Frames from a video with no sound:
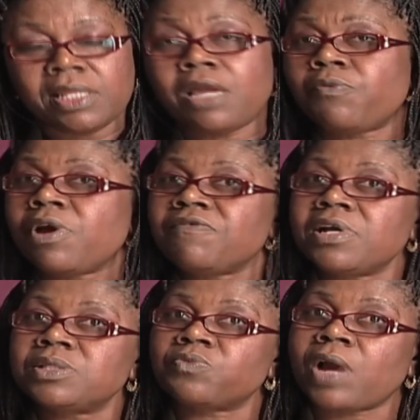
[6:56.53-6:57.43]
The river
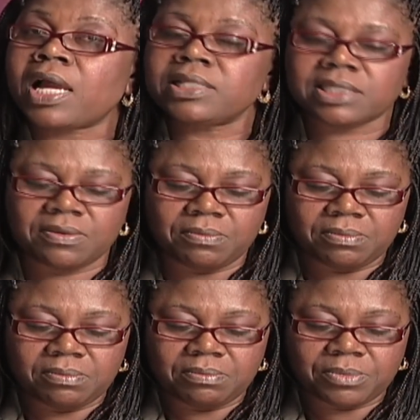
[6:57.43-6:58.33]
is rising,
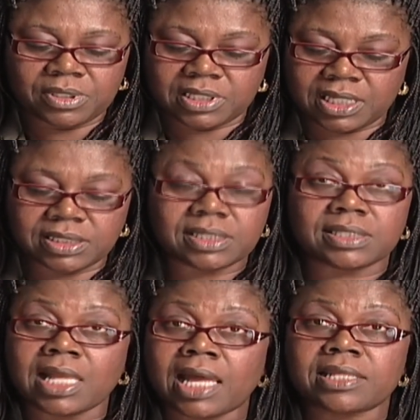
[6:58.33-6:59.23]
but this is
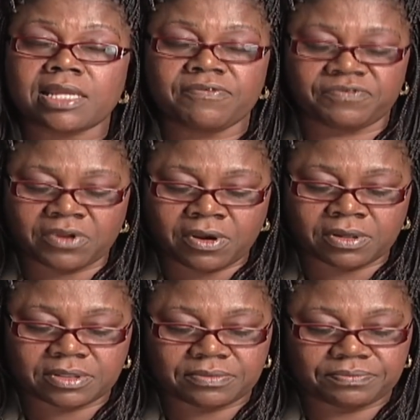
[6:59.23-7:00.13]
not a
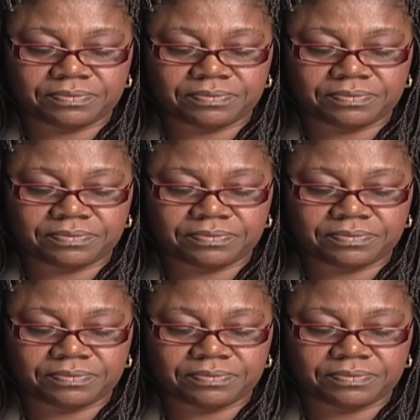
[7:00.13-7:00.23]
flood.